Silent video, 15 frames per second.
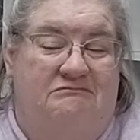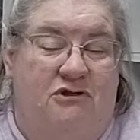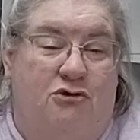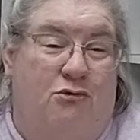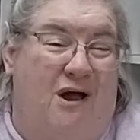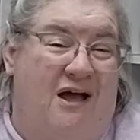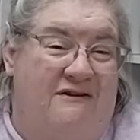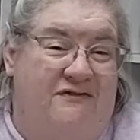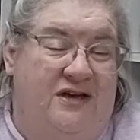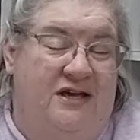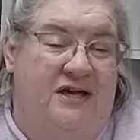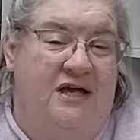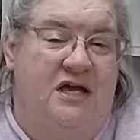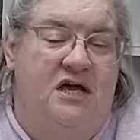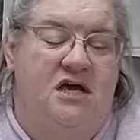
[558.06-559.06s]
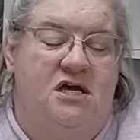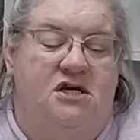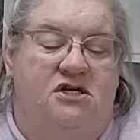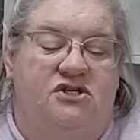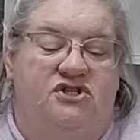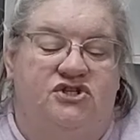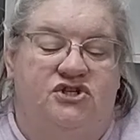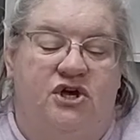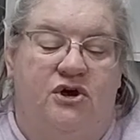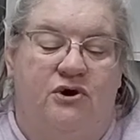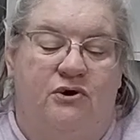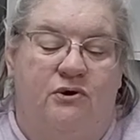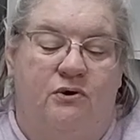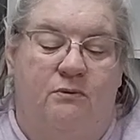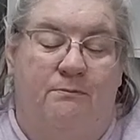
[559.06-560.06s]
thriving.
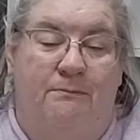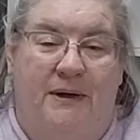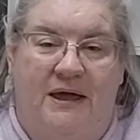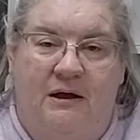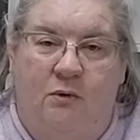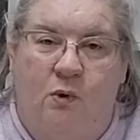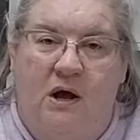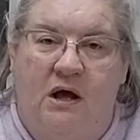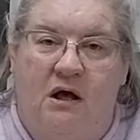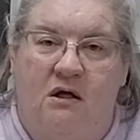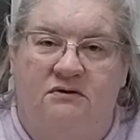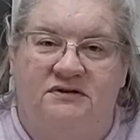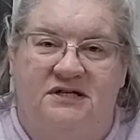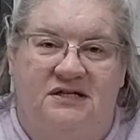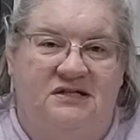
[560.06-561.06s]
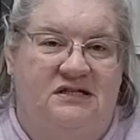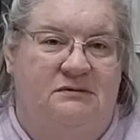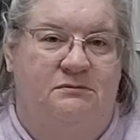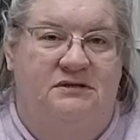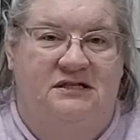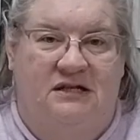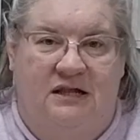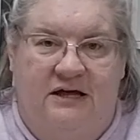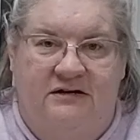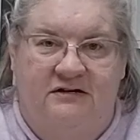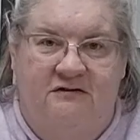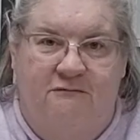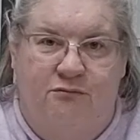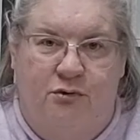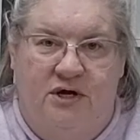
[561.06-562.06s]
So Bakewell did some
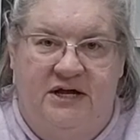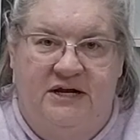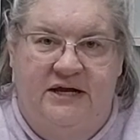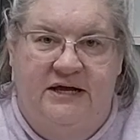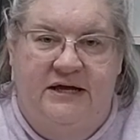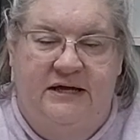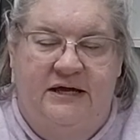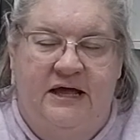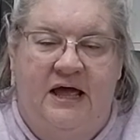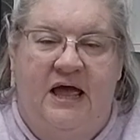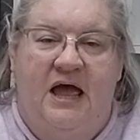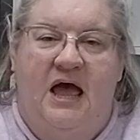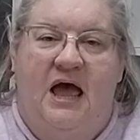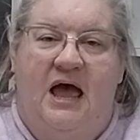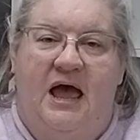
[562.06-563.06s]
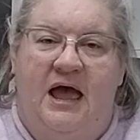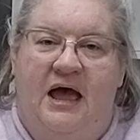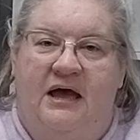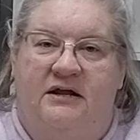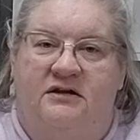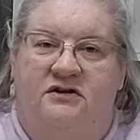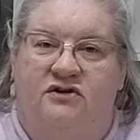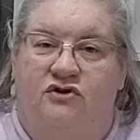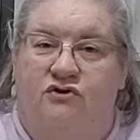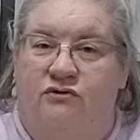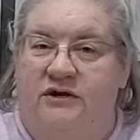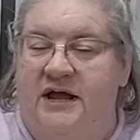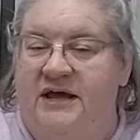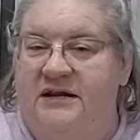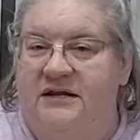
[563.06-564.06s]
selective breeding and
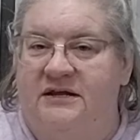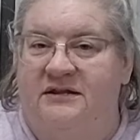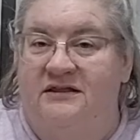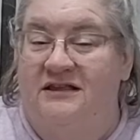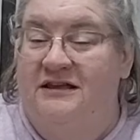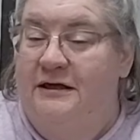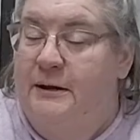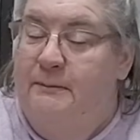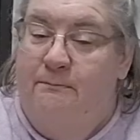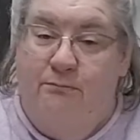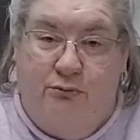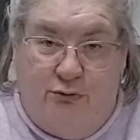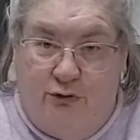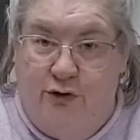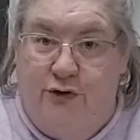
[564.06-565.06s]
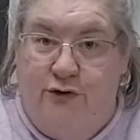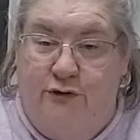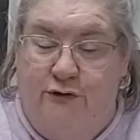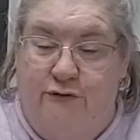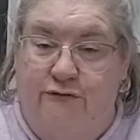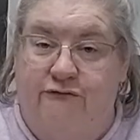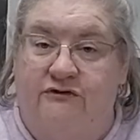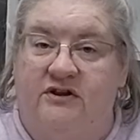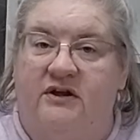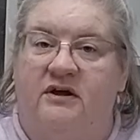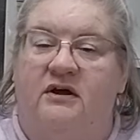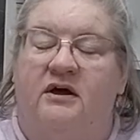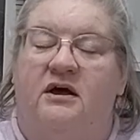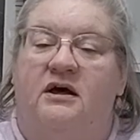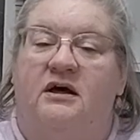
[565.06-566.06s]
created the improved
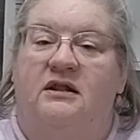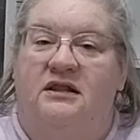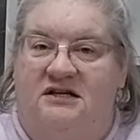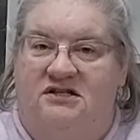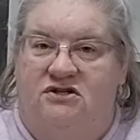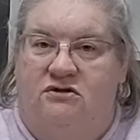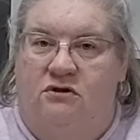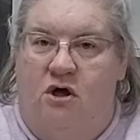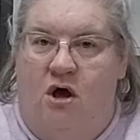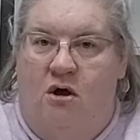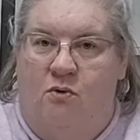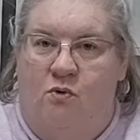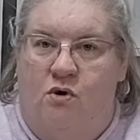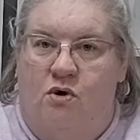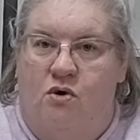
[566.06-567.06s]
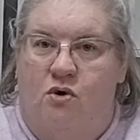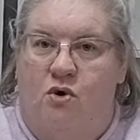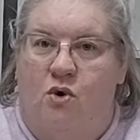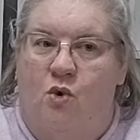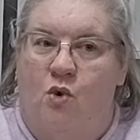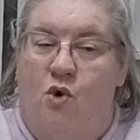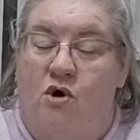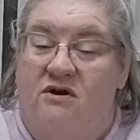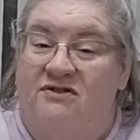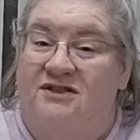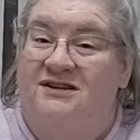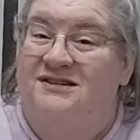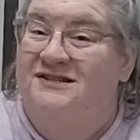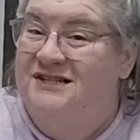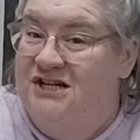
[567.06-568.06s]
Leicester Longwool, or the
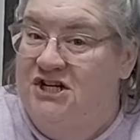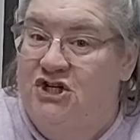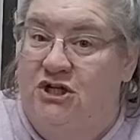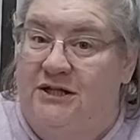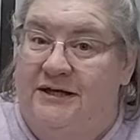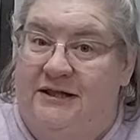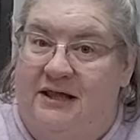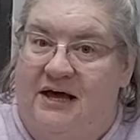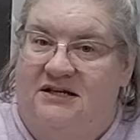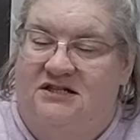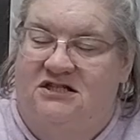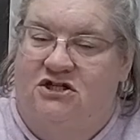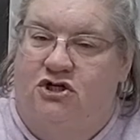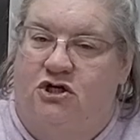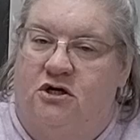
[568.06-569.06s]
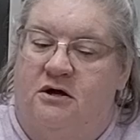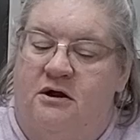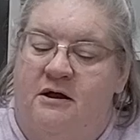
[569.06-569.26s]
Dishley Leicester.